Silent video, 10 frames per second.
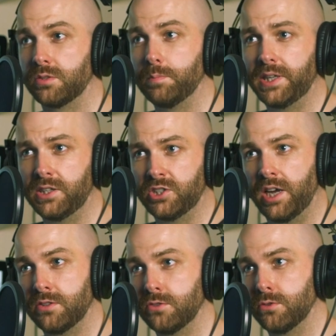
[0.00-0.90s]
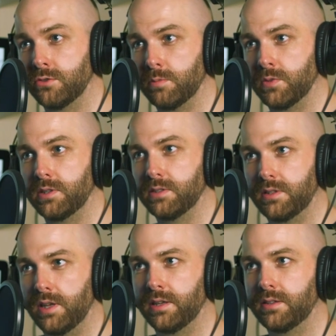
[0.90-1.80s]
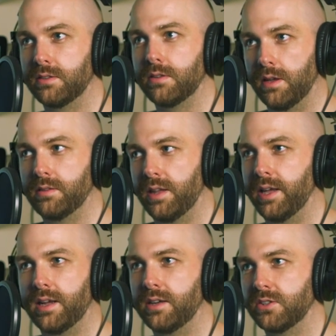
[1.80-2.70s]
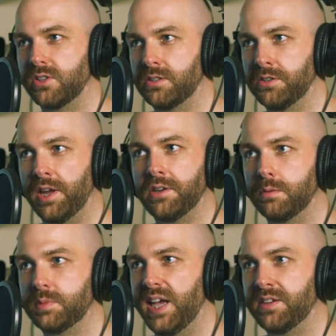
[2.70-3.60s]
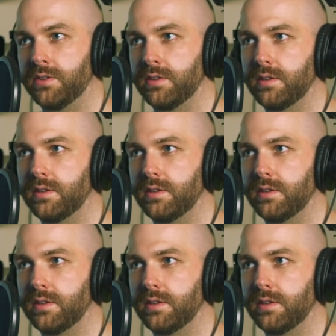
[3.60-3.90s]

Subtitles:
some mini cheddars or something? Yeah. It's like because I could end up dead.